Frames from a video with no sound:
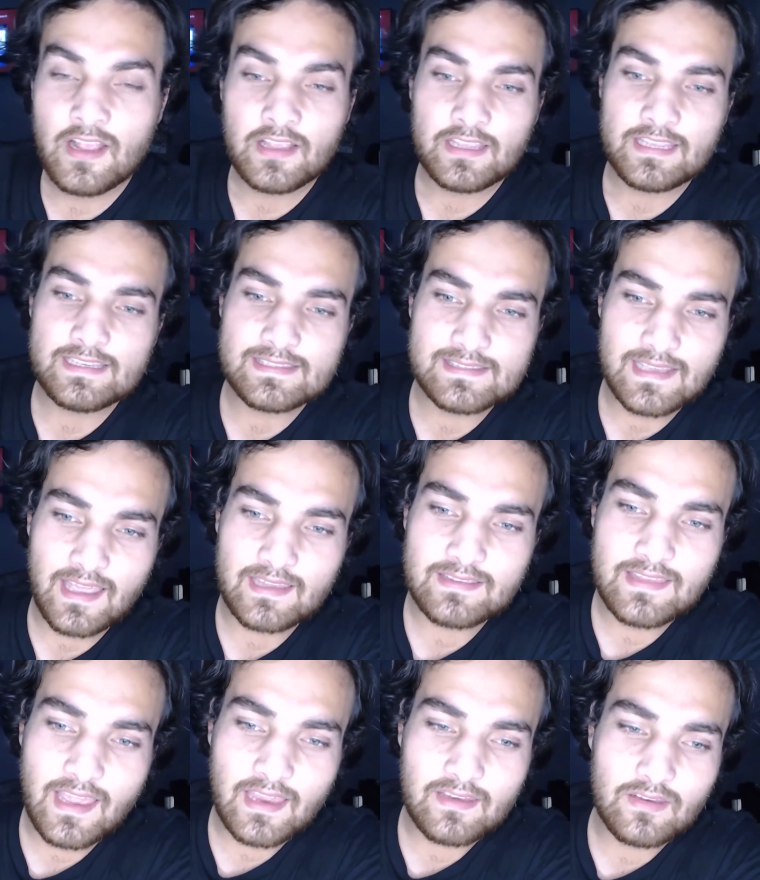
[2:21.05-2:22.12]
He said
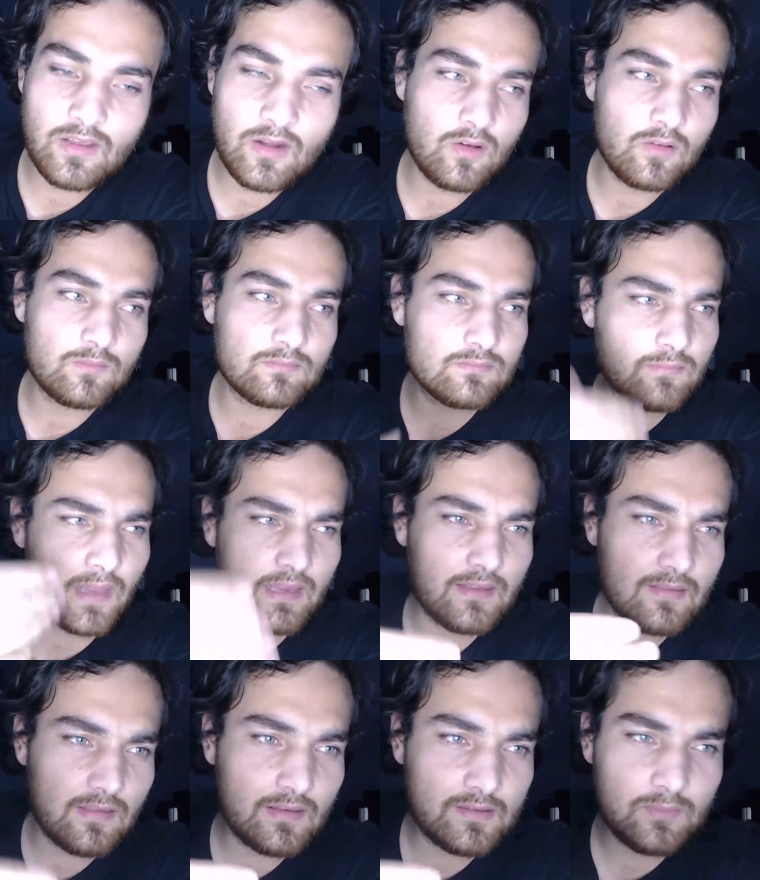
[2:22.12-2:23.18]
that,
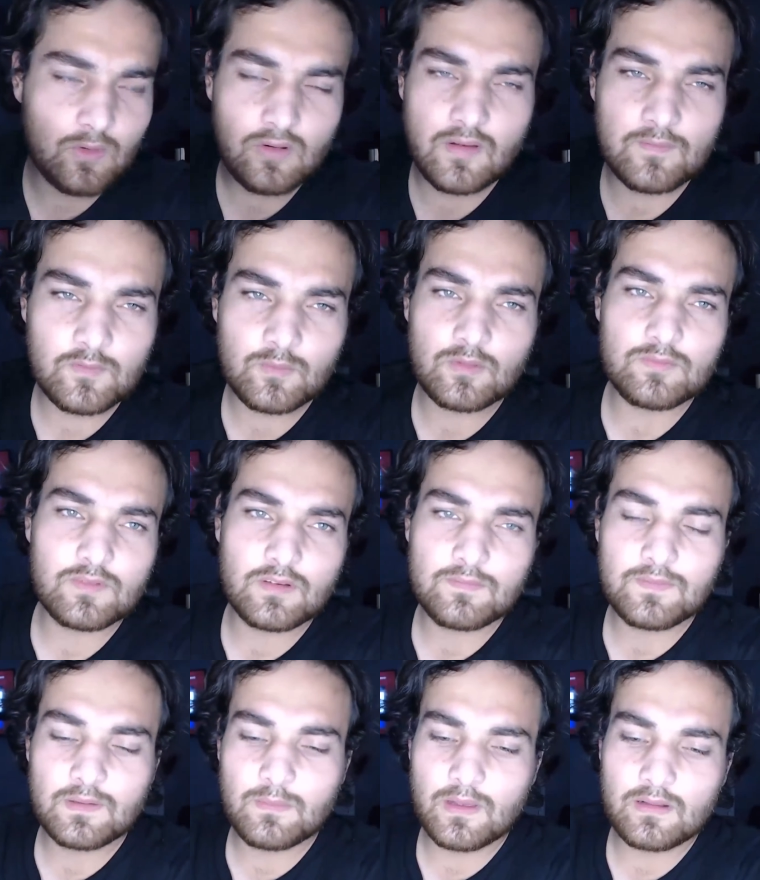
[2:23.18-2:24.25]
making things more comfortable for the
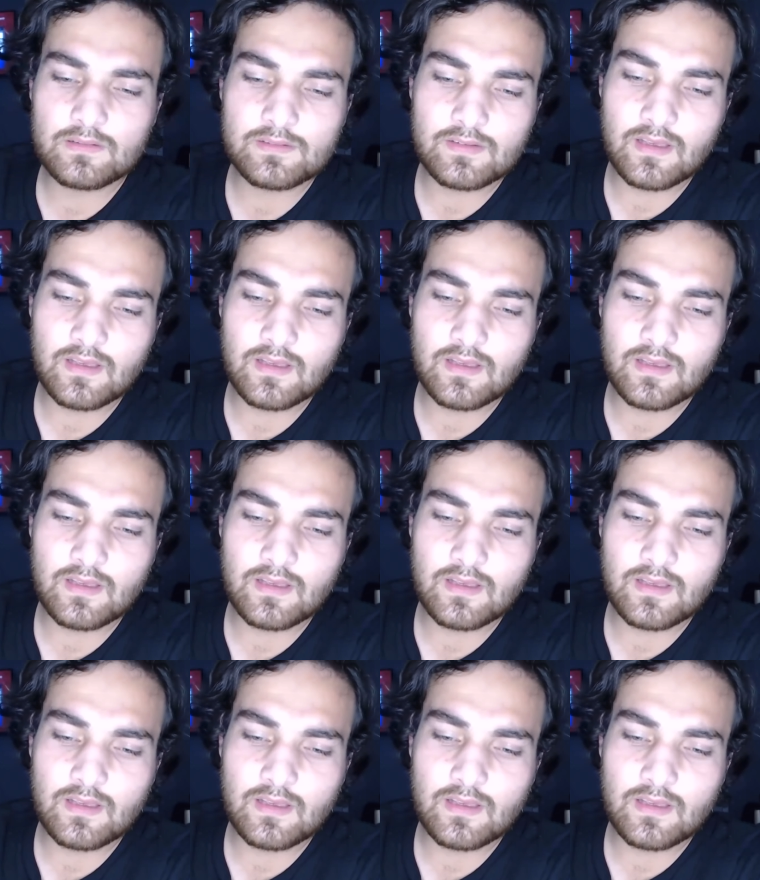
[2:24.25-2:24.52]
females,